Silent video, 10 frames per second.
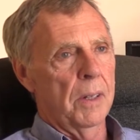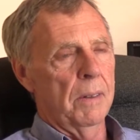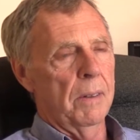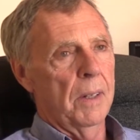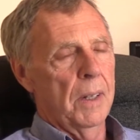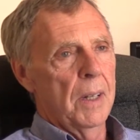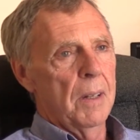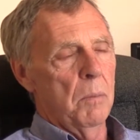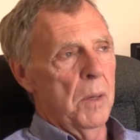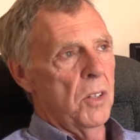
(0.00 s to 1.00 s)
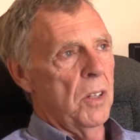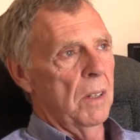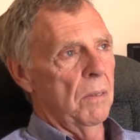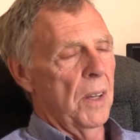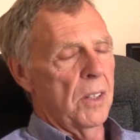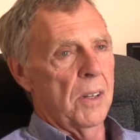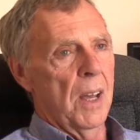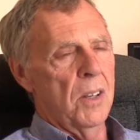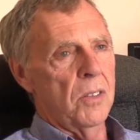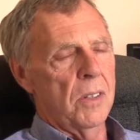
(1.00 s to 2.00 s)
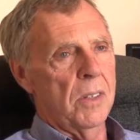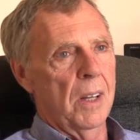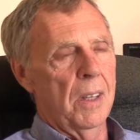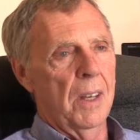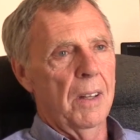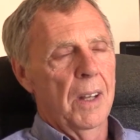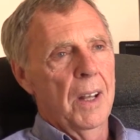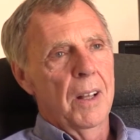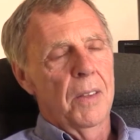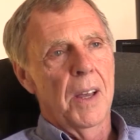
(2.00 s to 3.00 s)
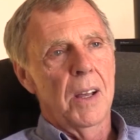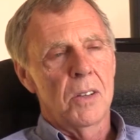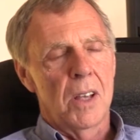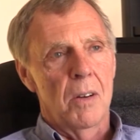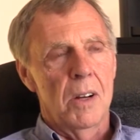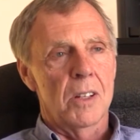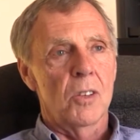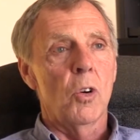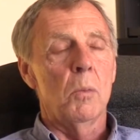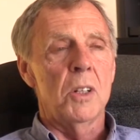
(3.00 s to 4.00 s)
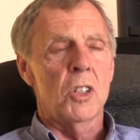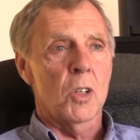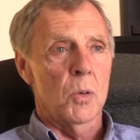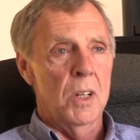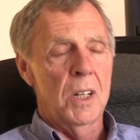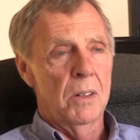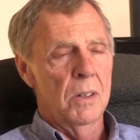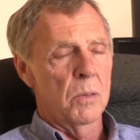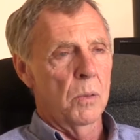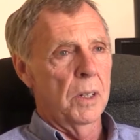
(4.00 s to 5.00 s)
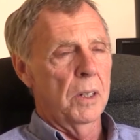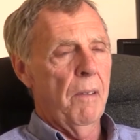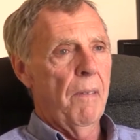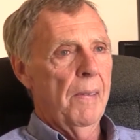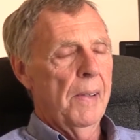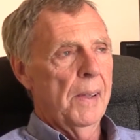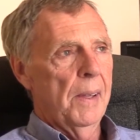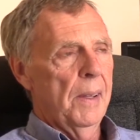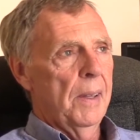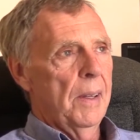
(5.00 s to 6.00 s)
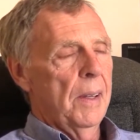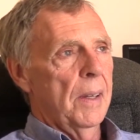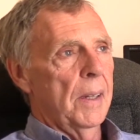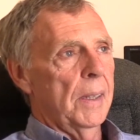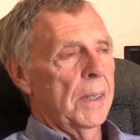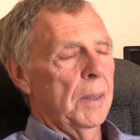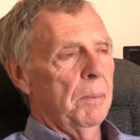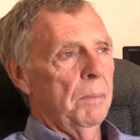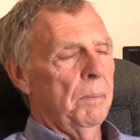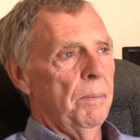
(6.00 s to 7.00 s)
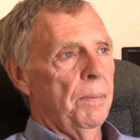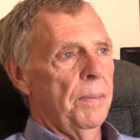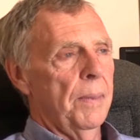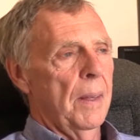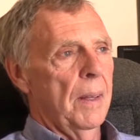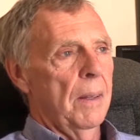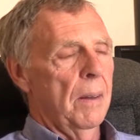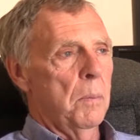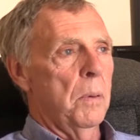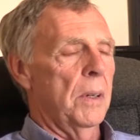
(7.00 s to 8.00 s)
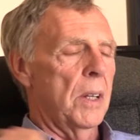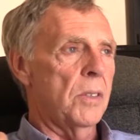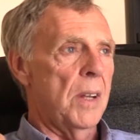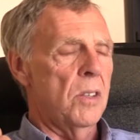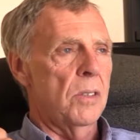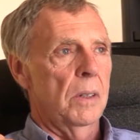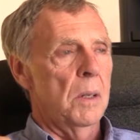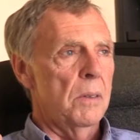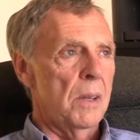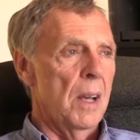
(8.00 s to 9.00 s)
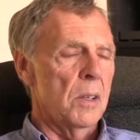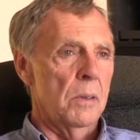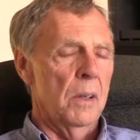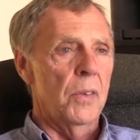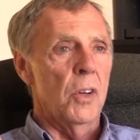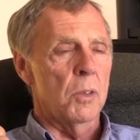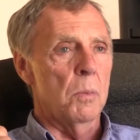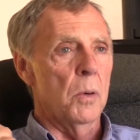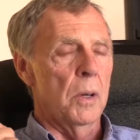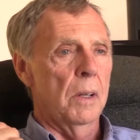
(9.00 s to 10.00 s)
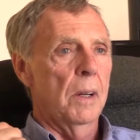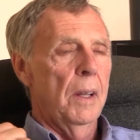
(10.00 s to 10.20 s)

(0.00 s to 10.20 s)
and midgie infestation, so those areas are normally screened as well. I put an extension on this house when I first bought it.